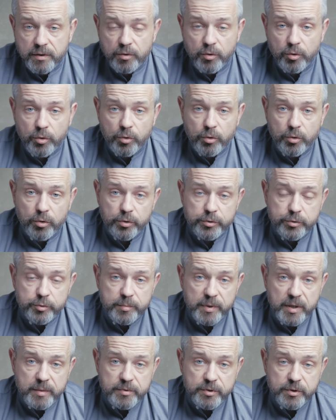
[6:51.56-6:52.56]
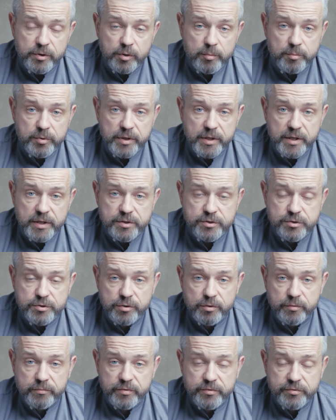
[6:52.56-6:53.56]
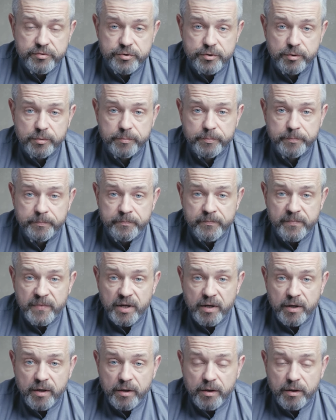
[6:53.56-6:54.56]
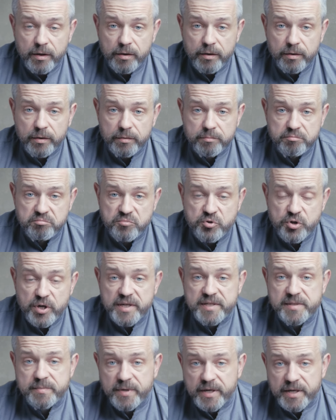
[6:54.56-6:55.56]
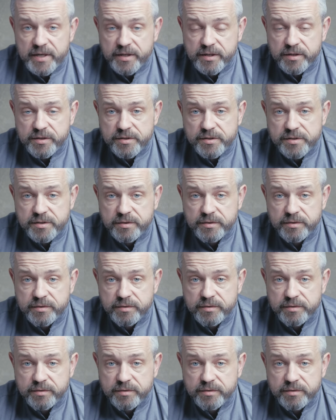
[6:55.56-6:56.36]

or you might be collaborate with some dressmakers,